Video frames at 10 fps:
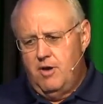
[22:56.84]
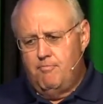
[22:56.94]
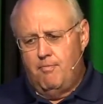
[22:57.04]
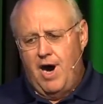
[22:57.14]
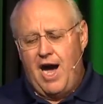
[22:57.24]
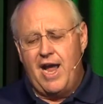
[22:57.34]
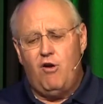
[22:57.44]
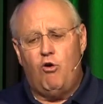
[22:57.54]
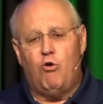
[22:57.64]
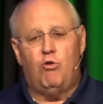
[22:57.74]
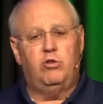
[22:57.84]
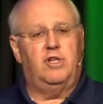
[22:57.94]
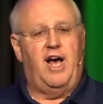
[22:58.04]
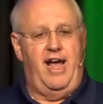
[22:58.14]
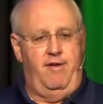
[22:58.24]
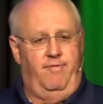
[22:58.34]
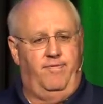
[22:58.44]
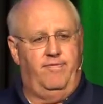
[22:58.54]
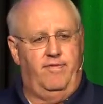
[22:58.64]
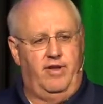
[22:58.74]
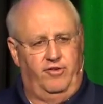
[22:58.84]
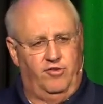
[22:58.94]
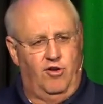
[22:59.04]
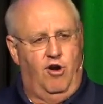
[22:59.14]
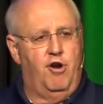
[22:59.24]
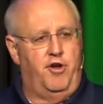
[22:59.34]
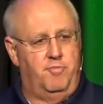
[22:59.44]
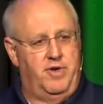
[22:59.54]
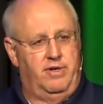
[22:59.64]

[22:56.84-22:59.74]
My whole life is an argument.